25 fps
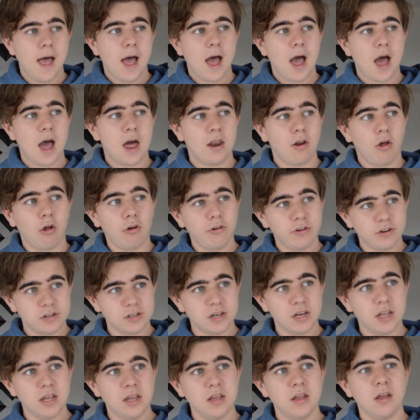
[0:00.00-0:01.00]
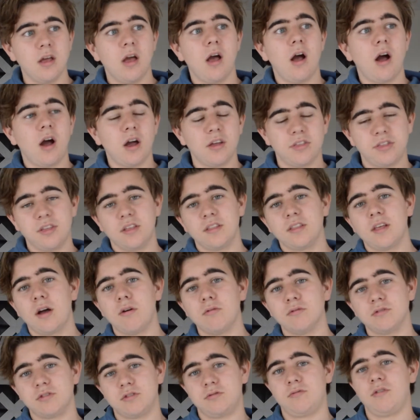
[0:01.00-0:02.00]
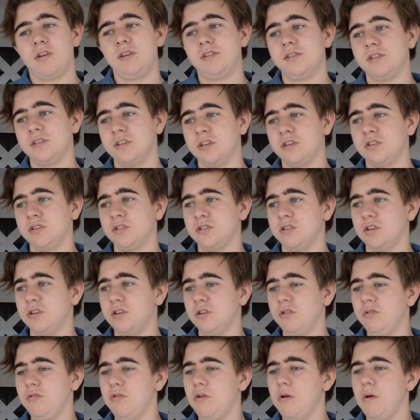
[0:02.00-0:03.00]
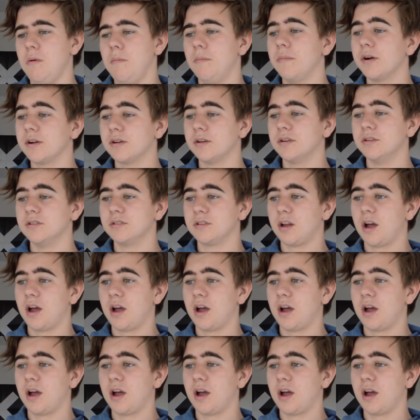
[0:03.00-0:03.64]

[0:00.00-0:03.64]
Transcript: And honestly, I think that was the right decision to do, because